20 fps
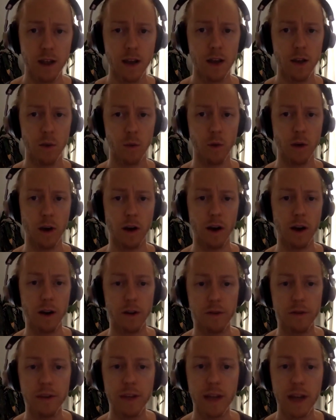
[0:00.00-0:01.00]
where a
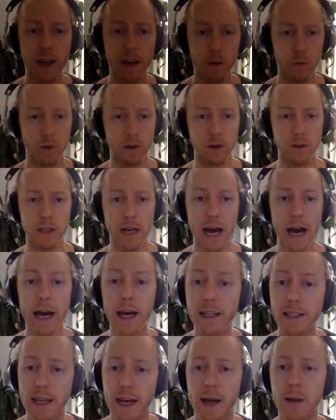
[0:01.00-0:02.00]
fiat world, a high
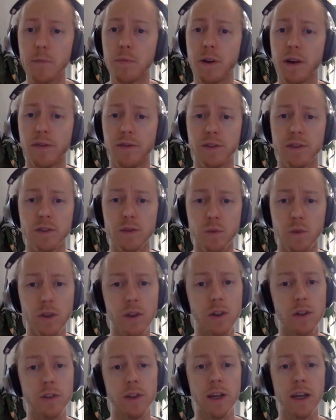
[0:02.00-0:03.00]
time preference
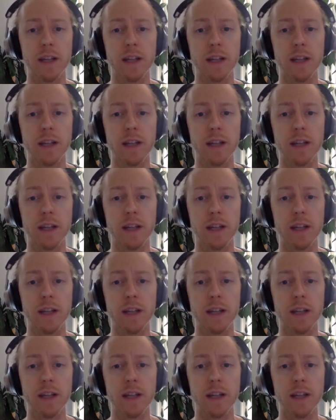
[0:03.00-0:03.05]
world,